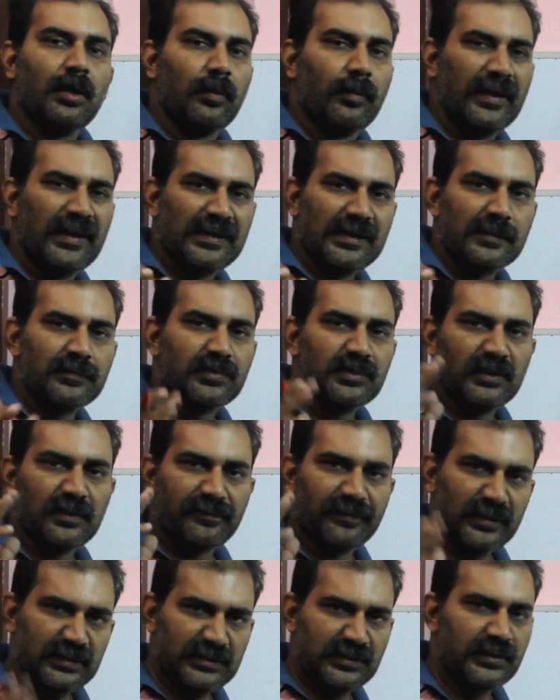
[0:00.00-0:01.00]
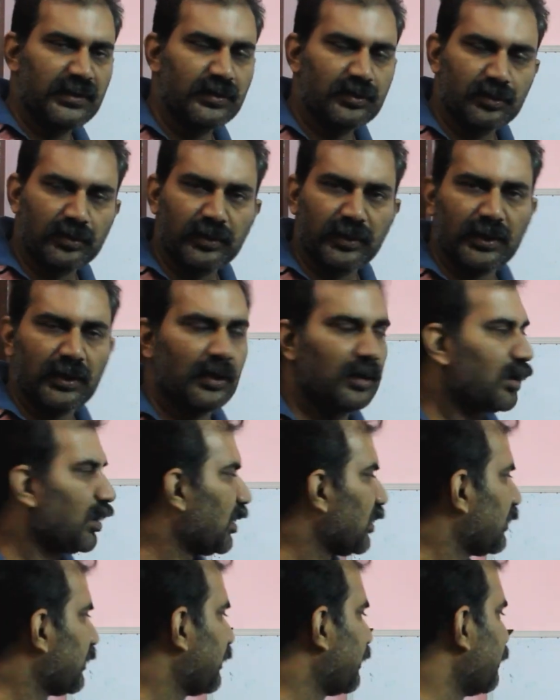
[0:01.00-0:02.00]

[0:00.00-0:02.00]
welcome to the first tutorial of